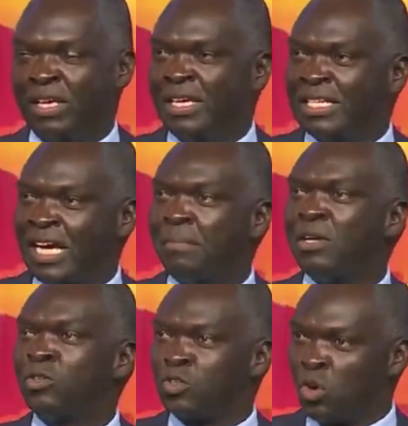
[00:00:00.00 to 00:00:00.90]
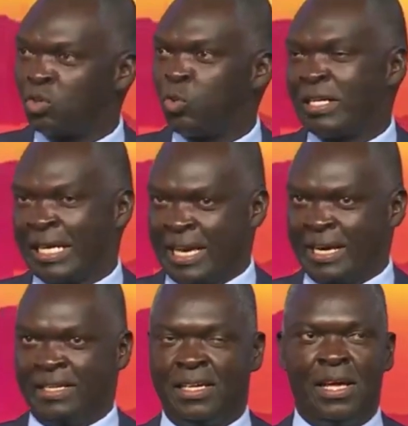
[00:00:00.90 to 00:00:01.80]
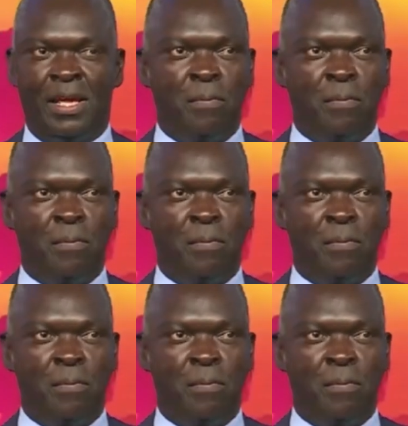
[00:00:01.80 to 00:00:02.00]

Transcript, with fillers: is coming to talk to us again,